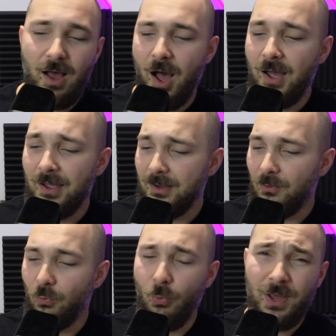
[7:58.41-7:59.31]
I
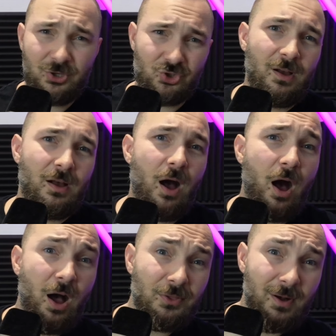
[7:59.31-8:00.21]
wish
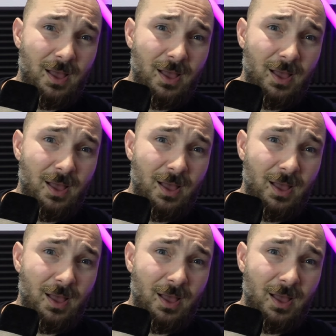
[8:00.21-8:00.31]
other